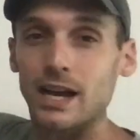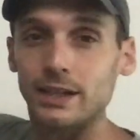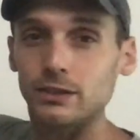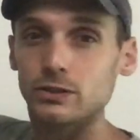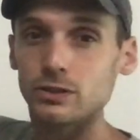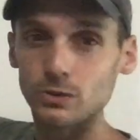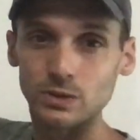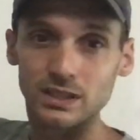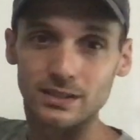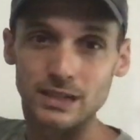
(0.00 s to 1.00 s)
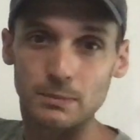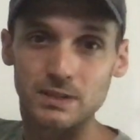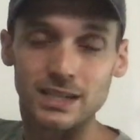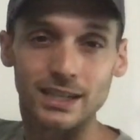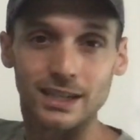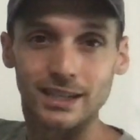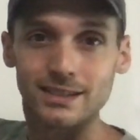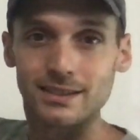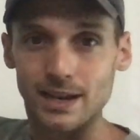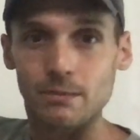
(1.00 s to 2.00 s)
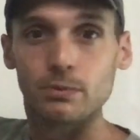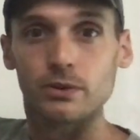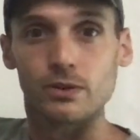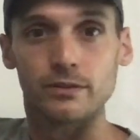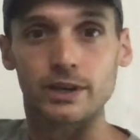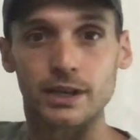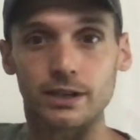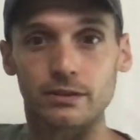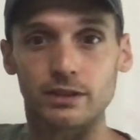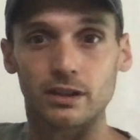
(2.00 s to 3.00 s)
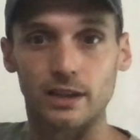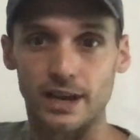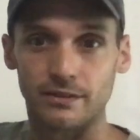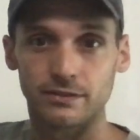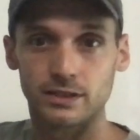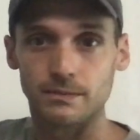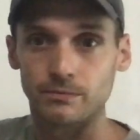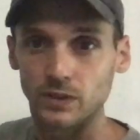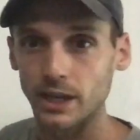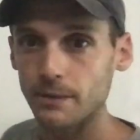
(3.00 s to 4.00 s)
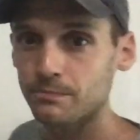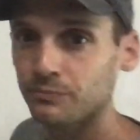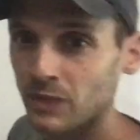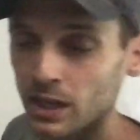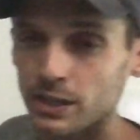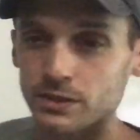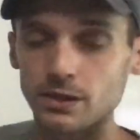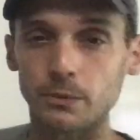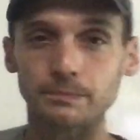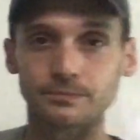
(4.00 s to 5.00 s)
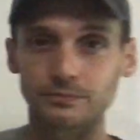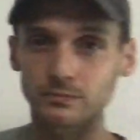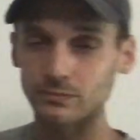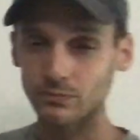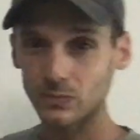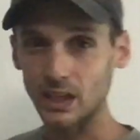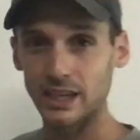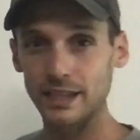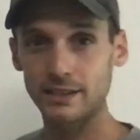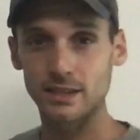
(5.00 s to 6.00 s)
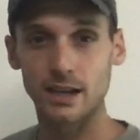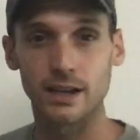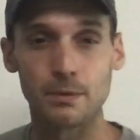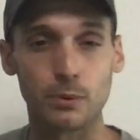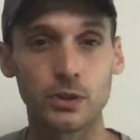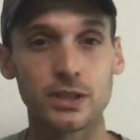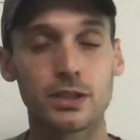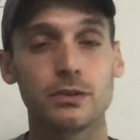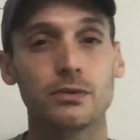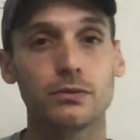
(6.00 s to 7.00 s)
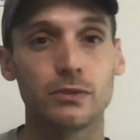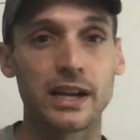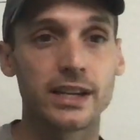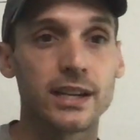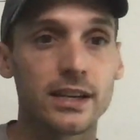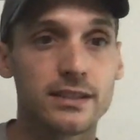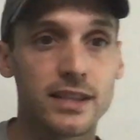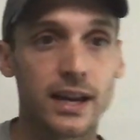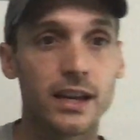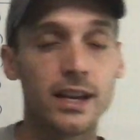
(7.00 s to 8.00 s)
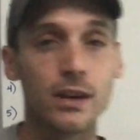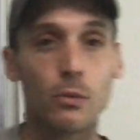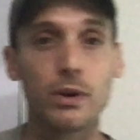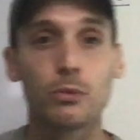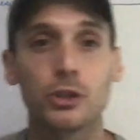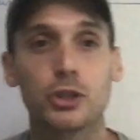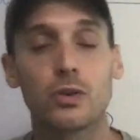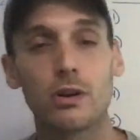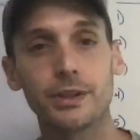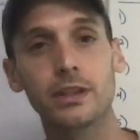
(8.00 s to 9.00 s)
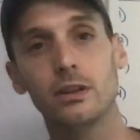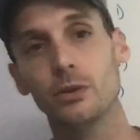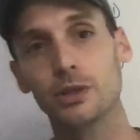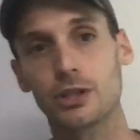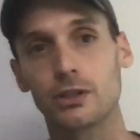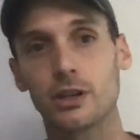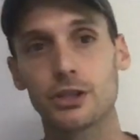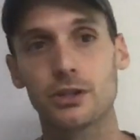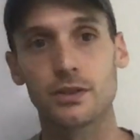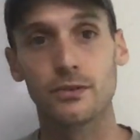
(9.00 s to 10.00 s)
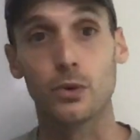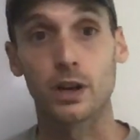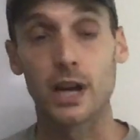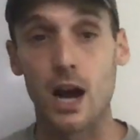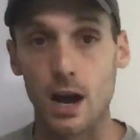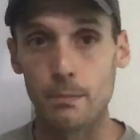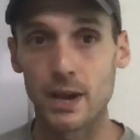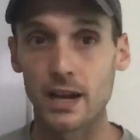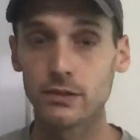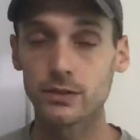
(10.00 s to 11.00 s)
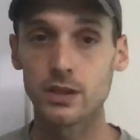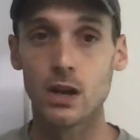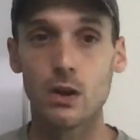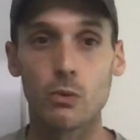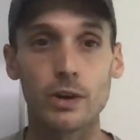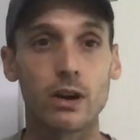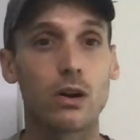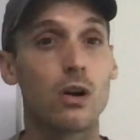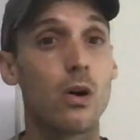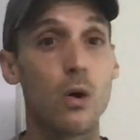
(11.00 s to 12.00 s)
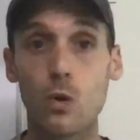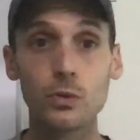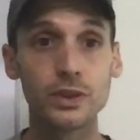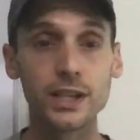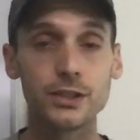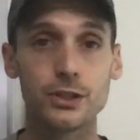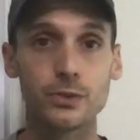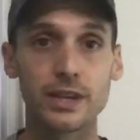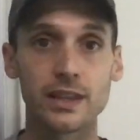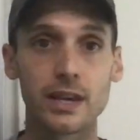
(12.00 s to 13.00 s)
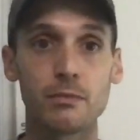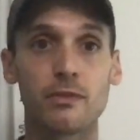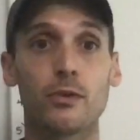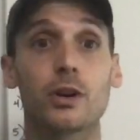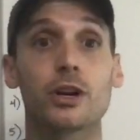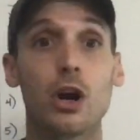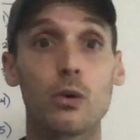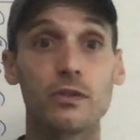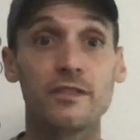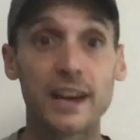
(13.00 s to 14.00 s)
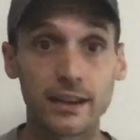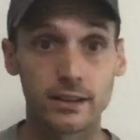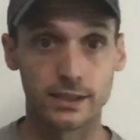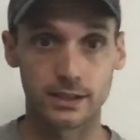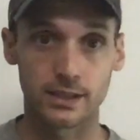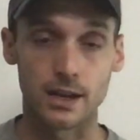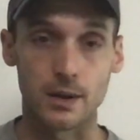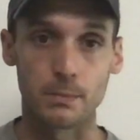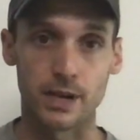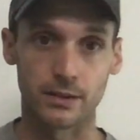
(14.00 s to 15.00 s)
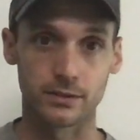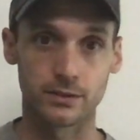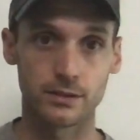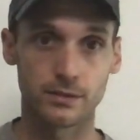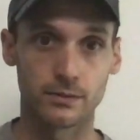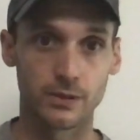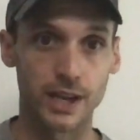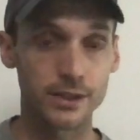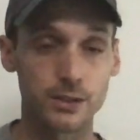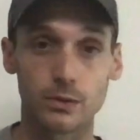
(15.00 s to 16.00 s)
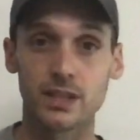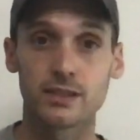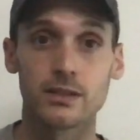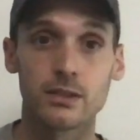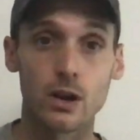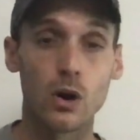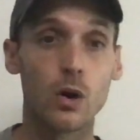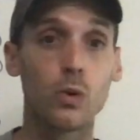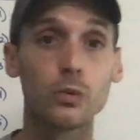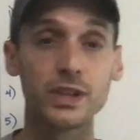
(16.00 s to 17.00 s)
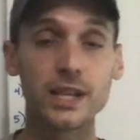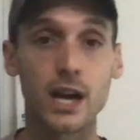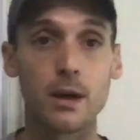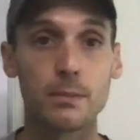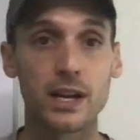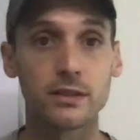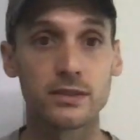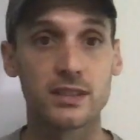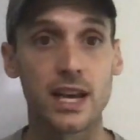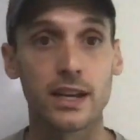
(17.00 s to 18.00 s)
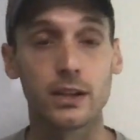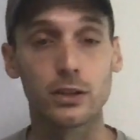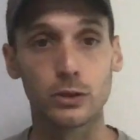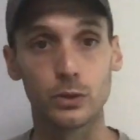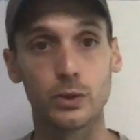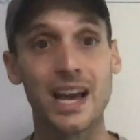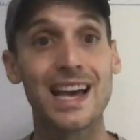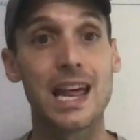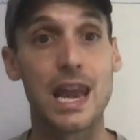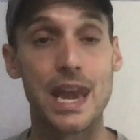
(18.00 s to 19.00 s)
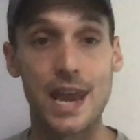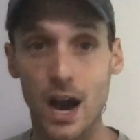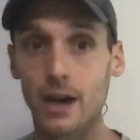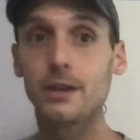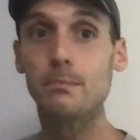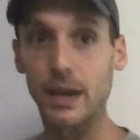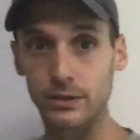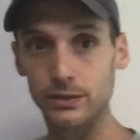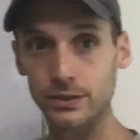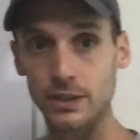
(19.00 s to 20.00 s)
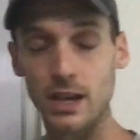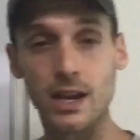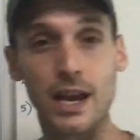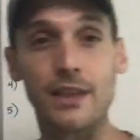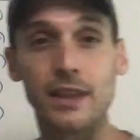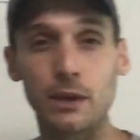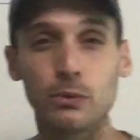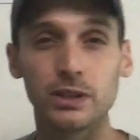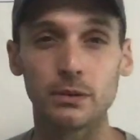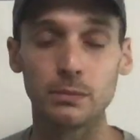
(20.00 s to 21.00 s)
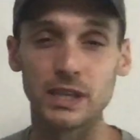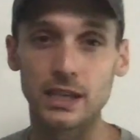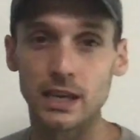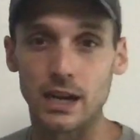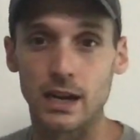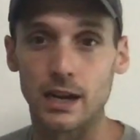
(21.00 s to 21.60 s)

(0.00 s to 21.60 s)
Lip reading: I do the steps in an example over here on the left. Okay, so it's important to recognize that when we're drawing Lewis structures for compounds, we are only doing them for covalent compounds. Okay, so this is only compounds that include nonmetals, and they will be